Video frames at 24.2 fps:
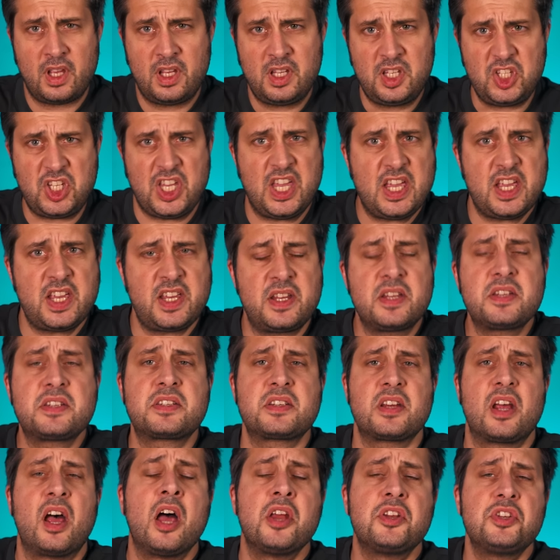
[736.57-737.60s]

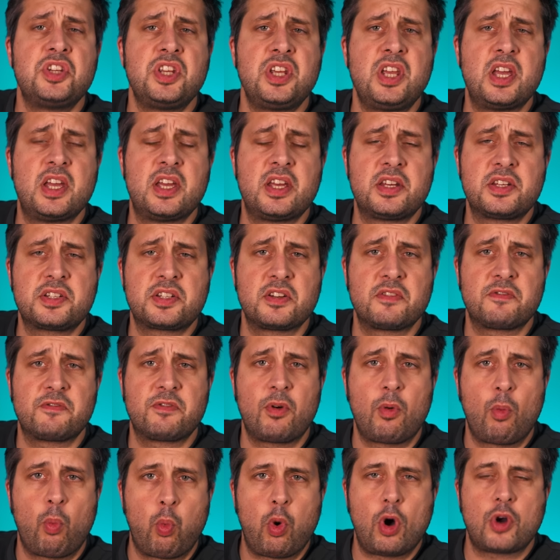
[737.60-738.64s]
Years and years of
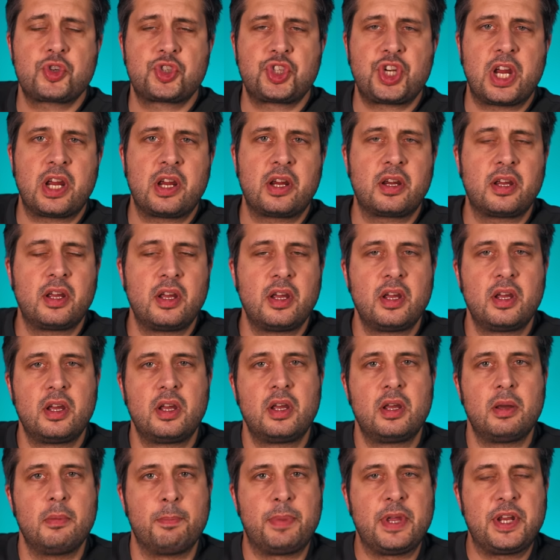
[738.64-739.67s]
watching
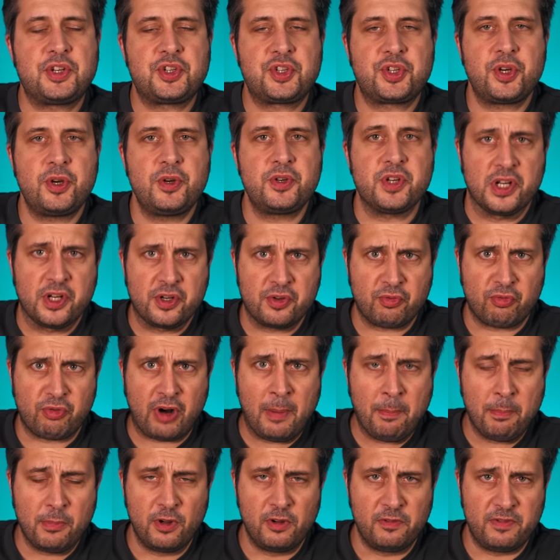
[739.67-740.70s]
BitChute and
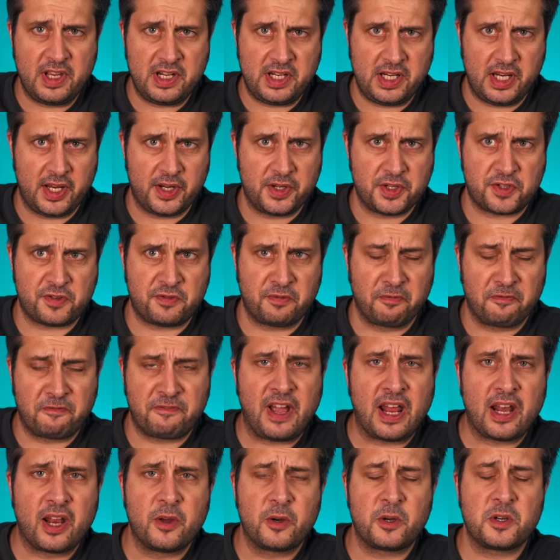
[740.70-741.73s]
Rumble videos from
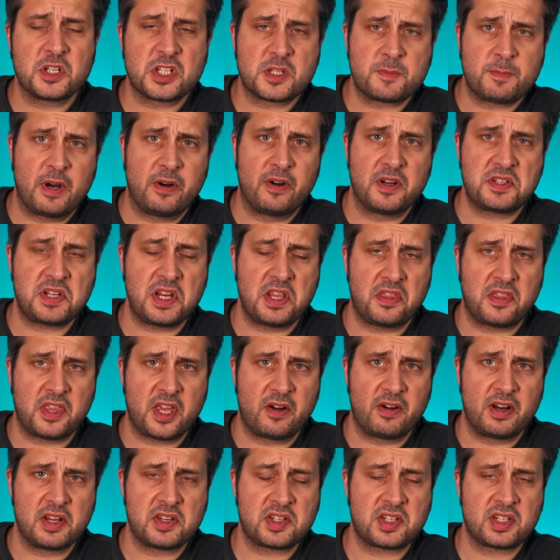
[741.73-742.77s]
fellow conspiracy
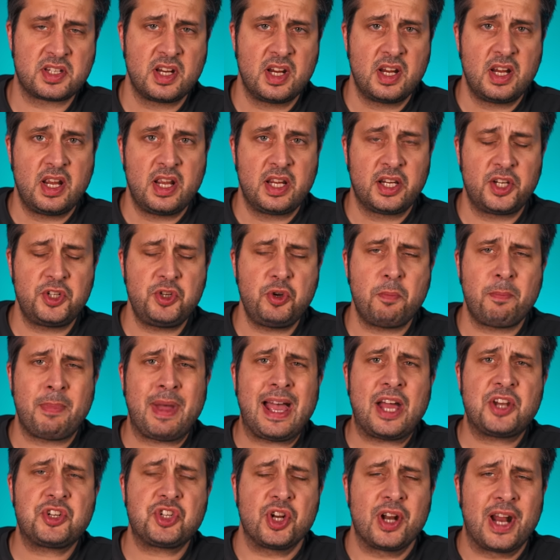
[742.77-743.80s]
theorists. Can you
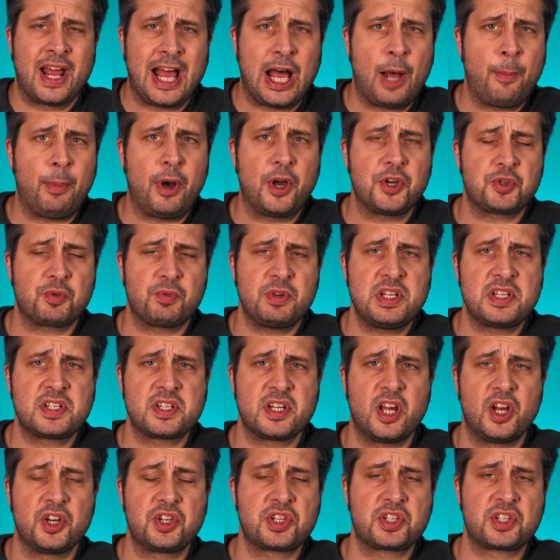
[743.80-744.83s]
imagine how much
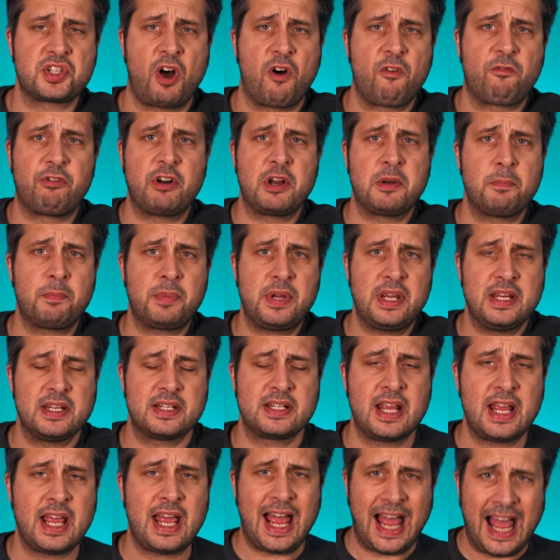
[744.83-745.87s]
research Soverign Pete
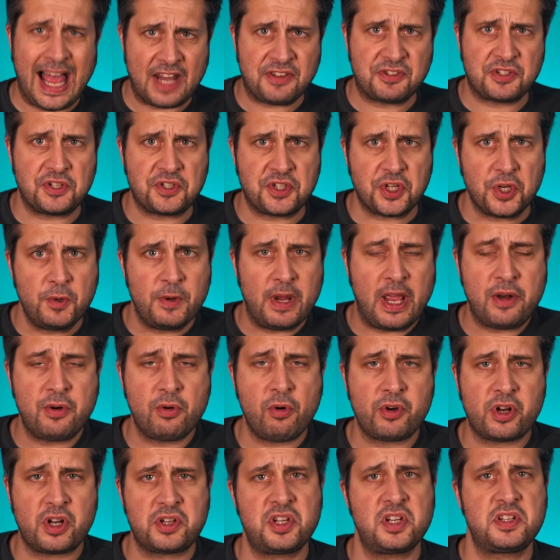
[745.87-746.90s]
had to do in
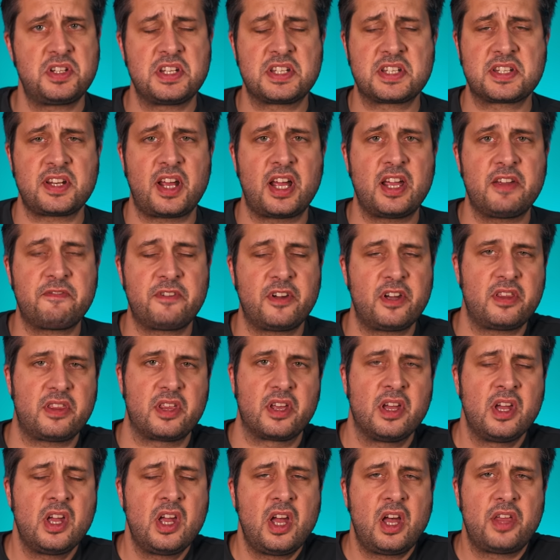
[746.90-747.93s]
order to
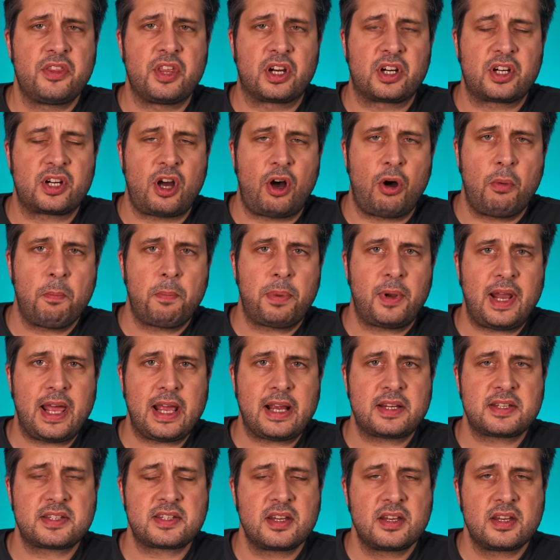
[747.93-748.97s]
decipher the
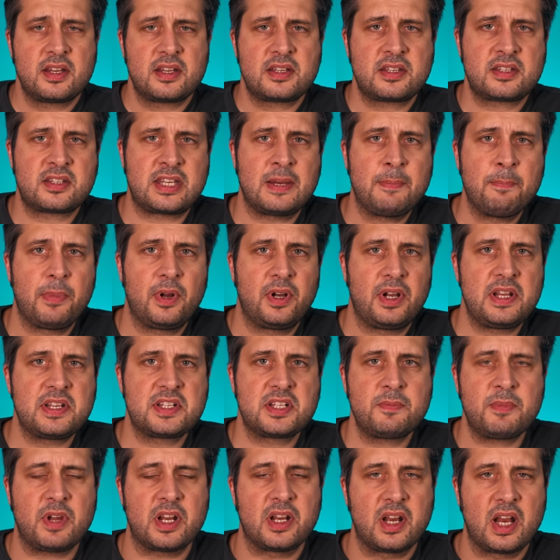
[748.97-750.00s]
complex
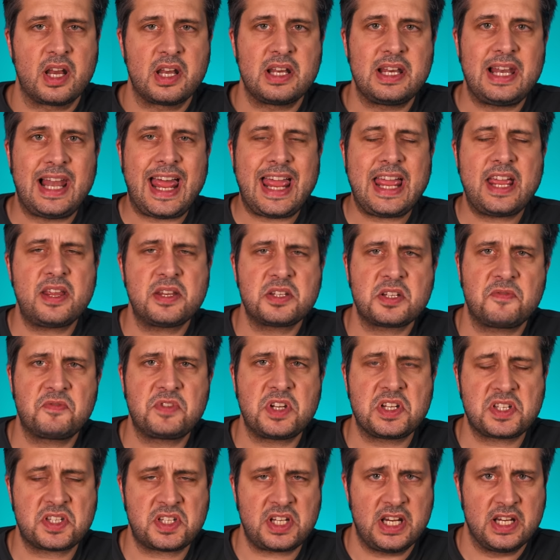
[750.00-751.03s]
symbolism and layers of
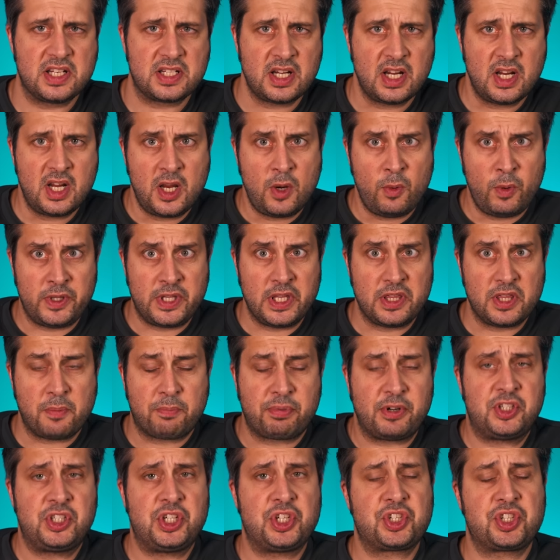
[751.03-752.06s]
deceit within the
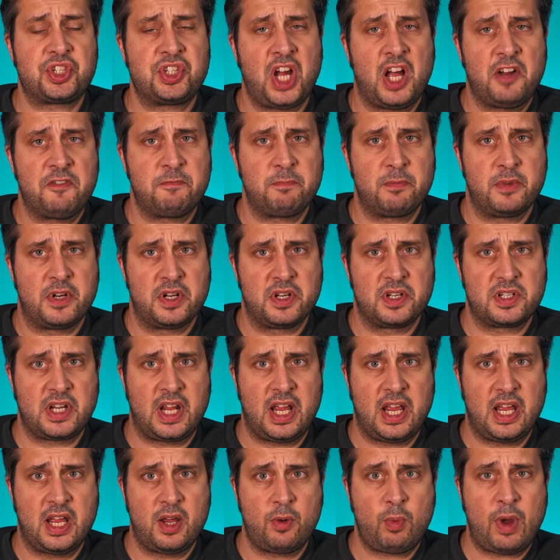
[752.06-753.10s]
British government,
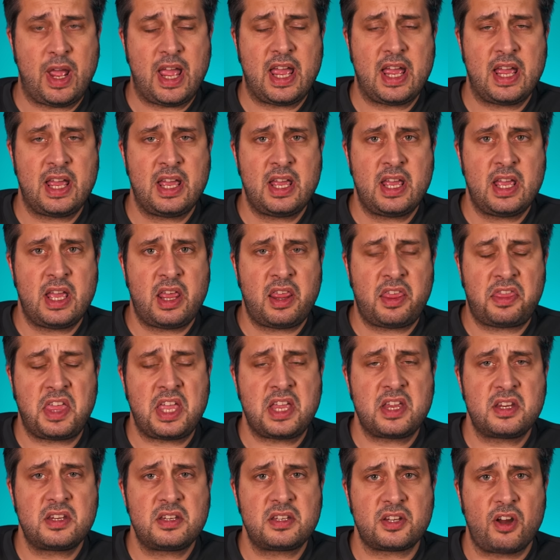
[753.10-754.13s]
where
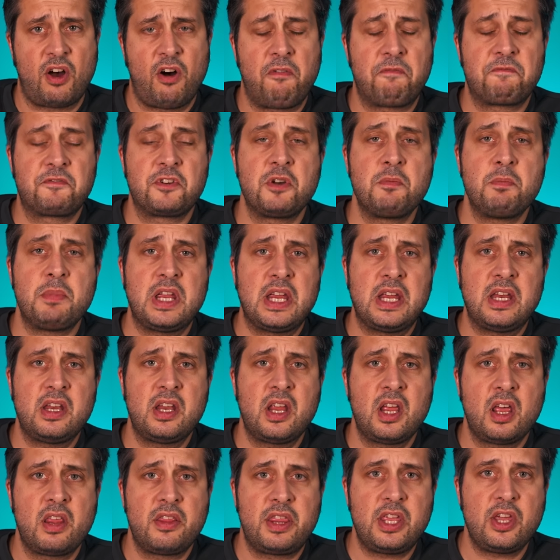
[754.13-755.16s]
things often mean
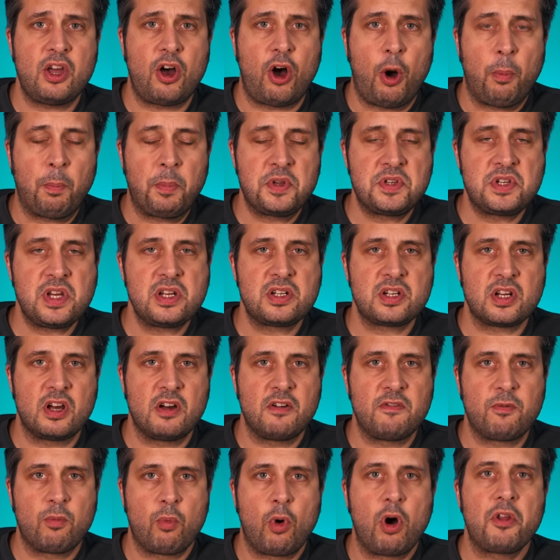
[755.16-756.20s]
the opposite
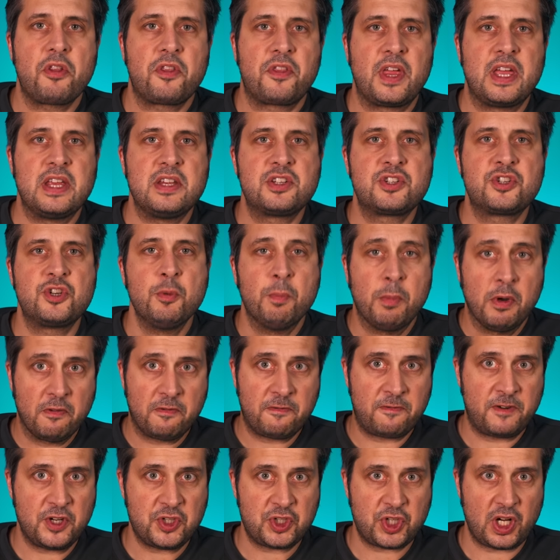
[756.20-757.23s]
of what they
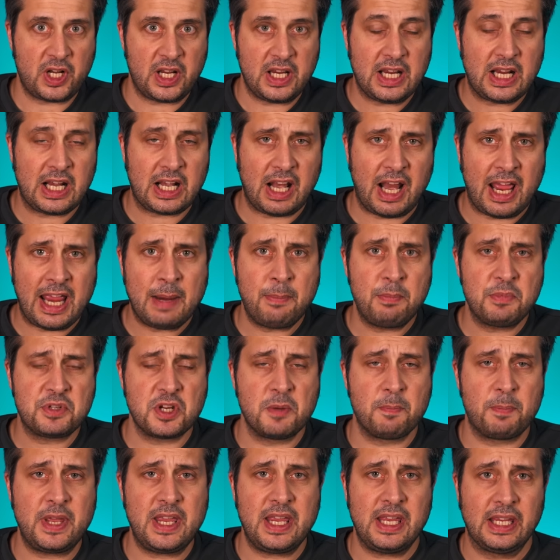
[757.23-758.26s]
superficially claim to
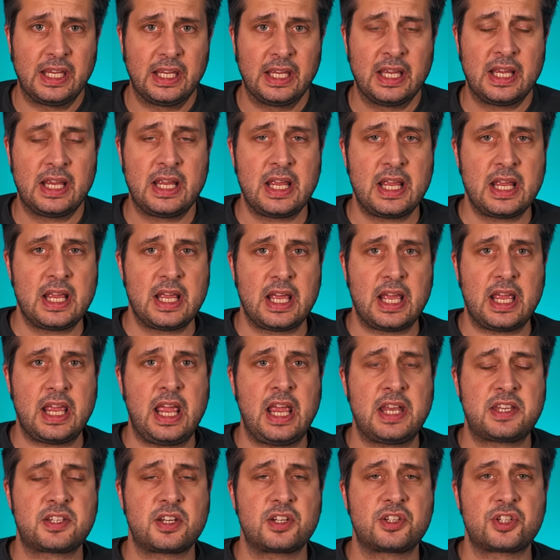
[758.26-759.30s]
be?
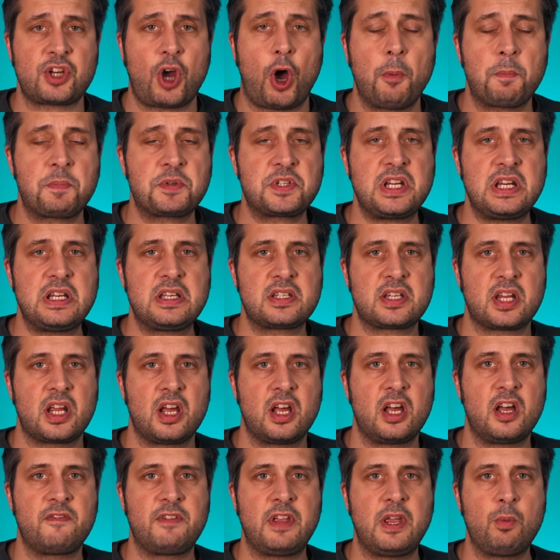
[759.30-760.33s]
It's a
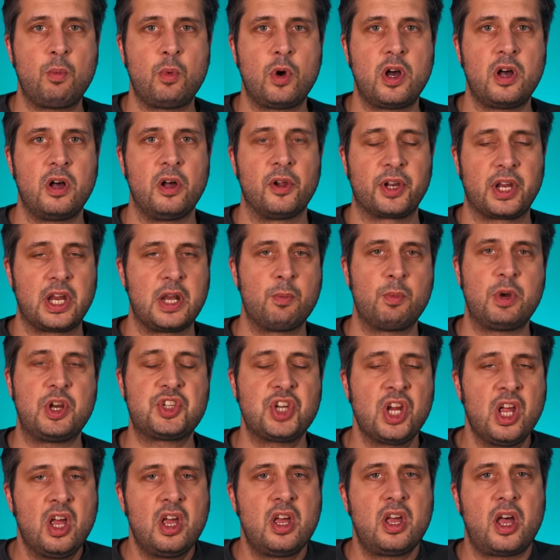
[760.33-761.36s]
topsy-turvy world in
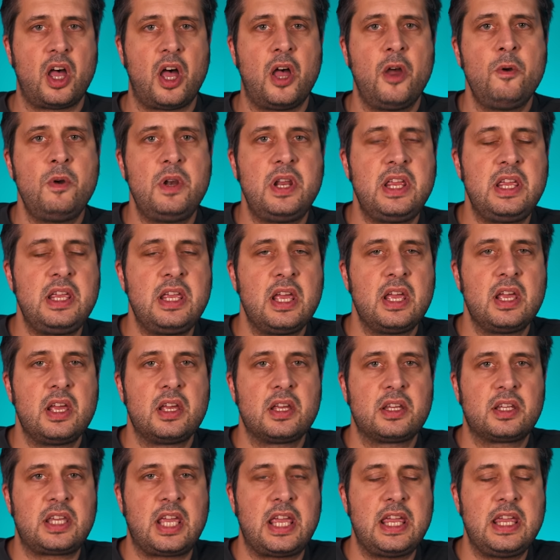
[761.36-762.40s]
which only
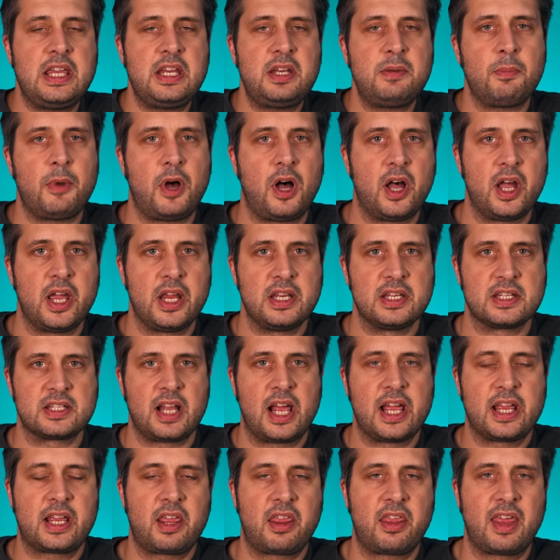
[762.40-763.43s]
keen minds
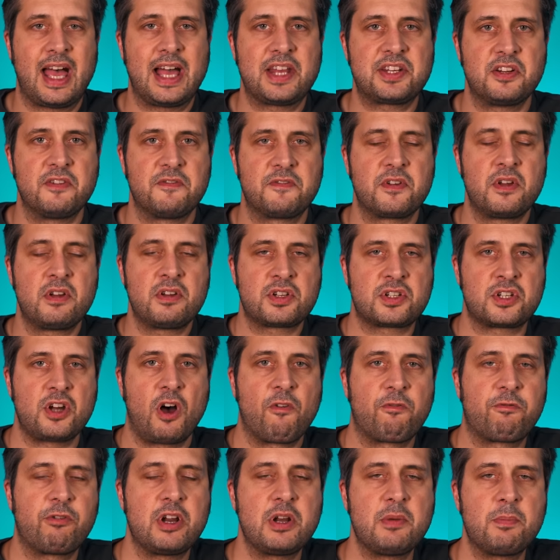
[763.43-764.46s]
like that of
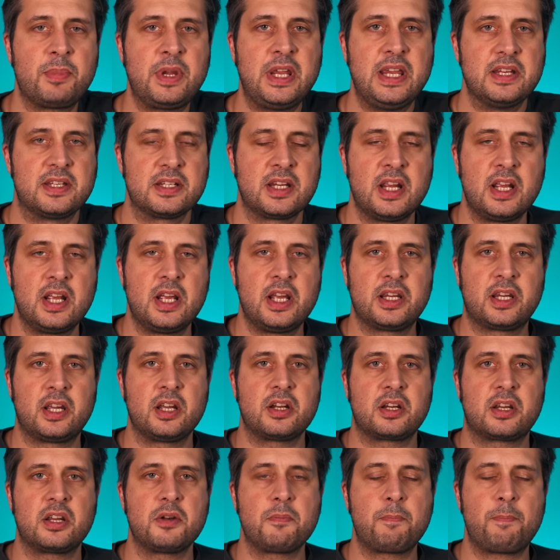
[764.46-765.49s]
Soverign Pete
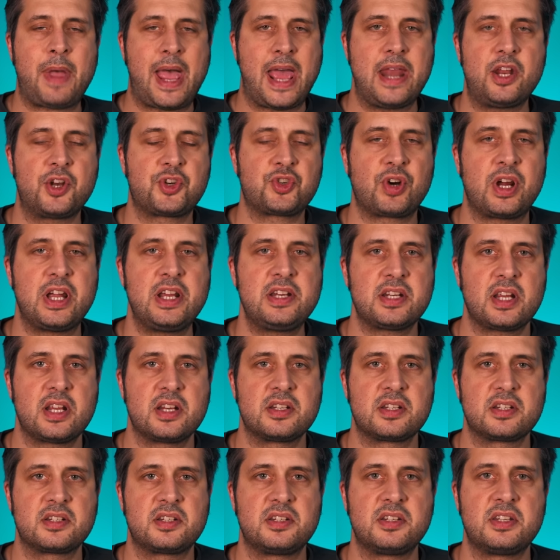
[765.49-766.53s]
can penetrate
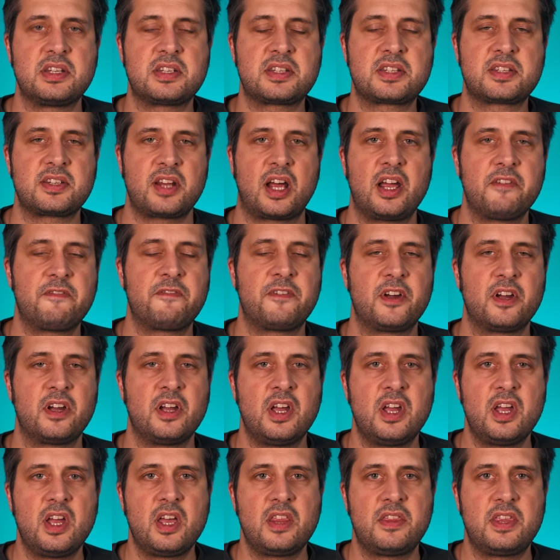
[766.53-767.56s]
and decipher
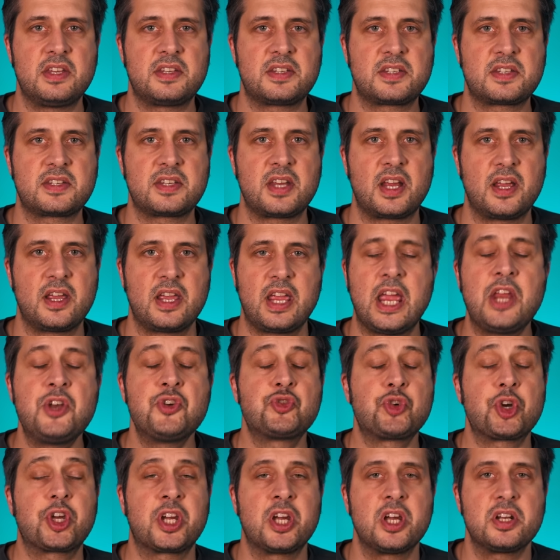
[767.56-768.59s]
this
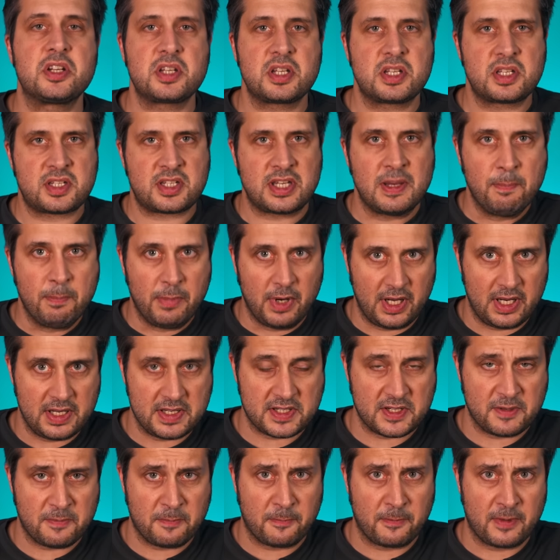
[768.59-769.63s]
intricate
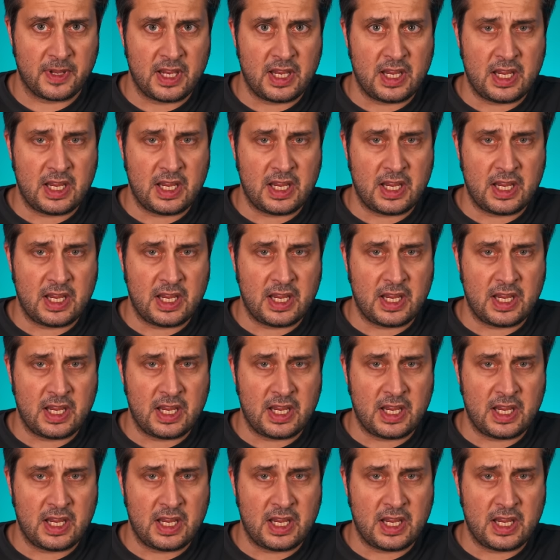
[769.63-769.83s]
symbolism.